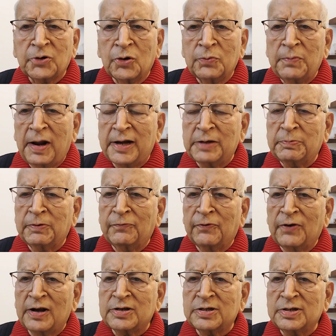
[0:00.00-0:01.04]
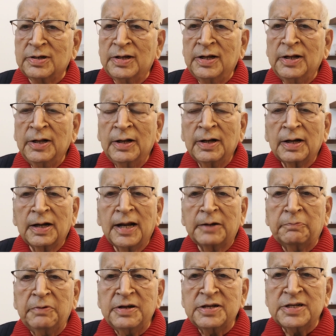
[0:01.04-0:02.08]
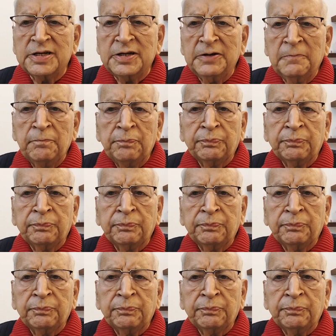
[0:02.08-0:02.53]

on management function, let me